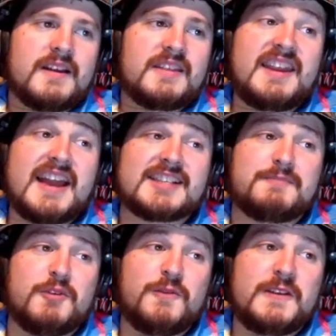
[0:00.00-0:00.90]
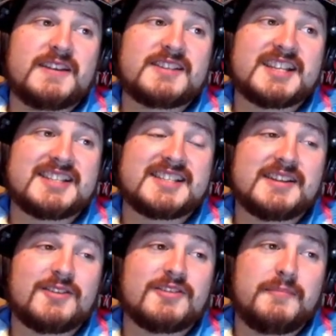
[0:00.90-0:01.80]
the next movie is
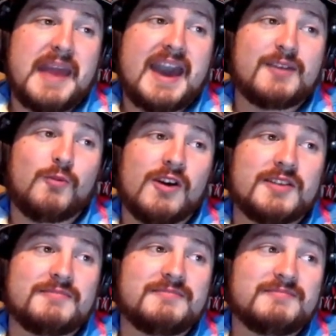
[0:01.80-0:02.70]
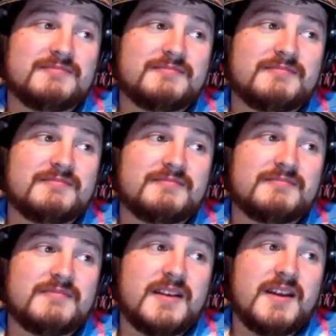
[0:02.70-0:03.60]
considered the bad one.
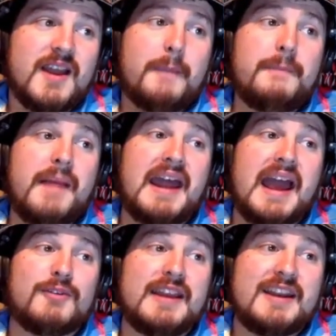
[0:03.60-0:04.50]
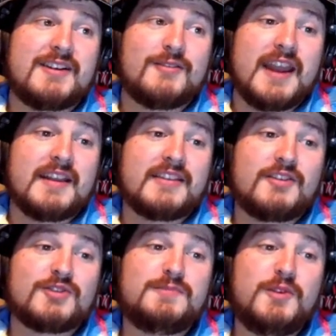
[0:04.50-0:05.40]
Right. Might I reiterate,
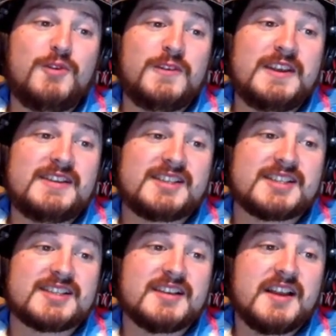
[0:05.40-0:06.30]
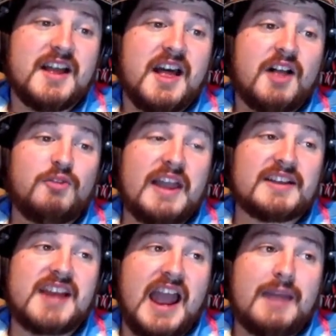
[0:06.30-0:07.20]
there's movies like
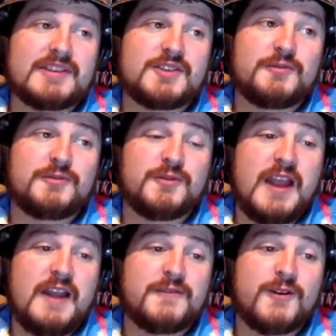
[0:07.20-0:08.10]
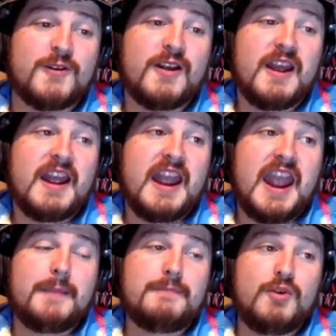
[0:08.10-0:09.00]
Diamonds Are Forever
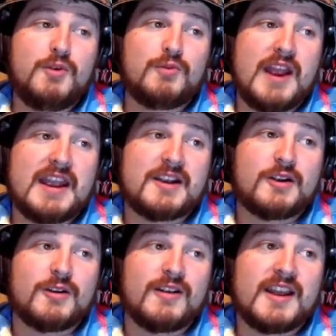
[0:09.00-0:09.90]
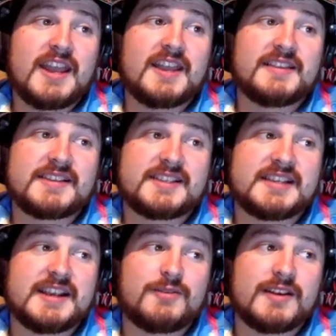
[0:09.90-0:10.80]
and Moonraker in this
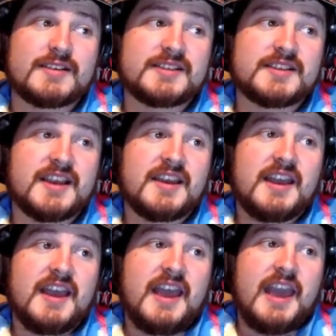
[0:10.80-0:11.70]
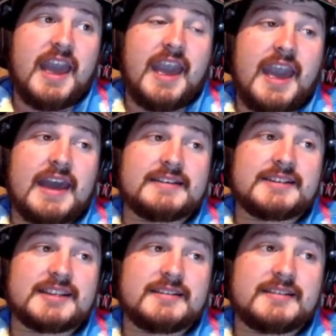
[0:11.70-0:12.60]
series, and